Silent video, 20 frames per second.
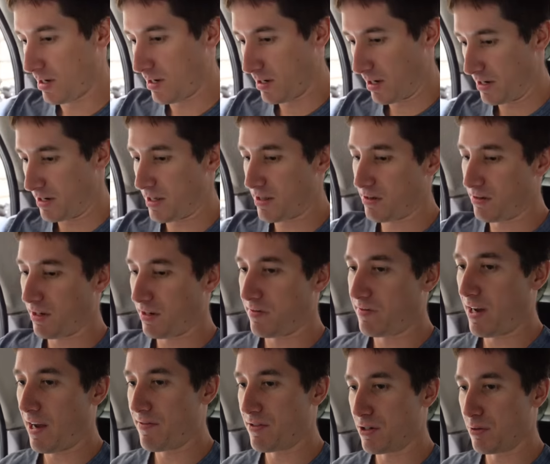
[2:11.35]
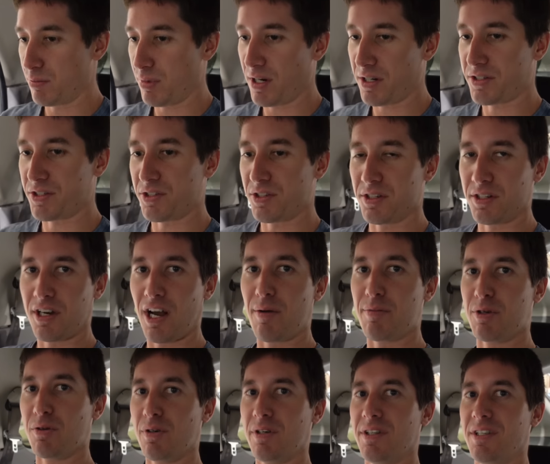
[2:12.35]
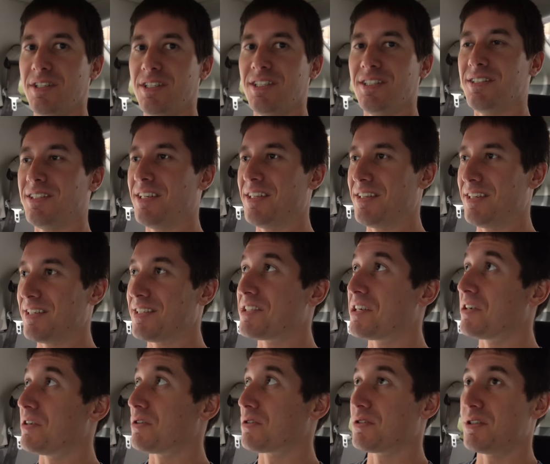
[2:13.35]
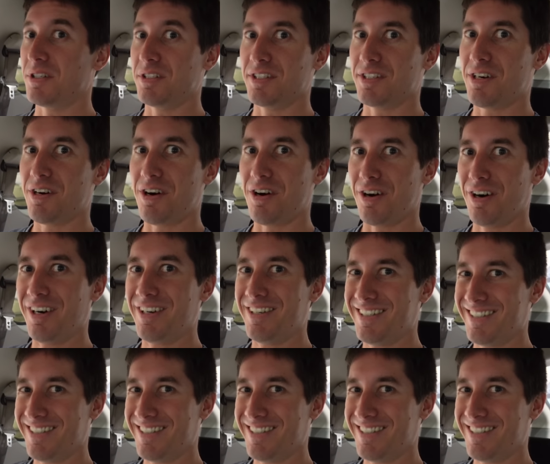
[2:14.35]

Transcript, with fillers: Another like 500 bucks could have got me one that didn't need the interior cleaned at all.